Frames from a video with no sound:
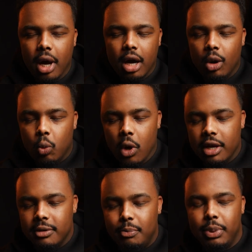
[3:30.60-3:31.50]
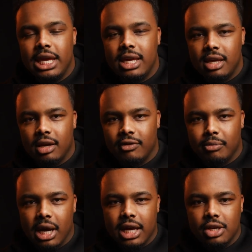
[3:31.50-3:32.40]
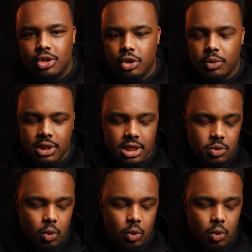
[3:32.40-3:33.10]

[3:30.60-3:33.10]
part 1B of my issue with this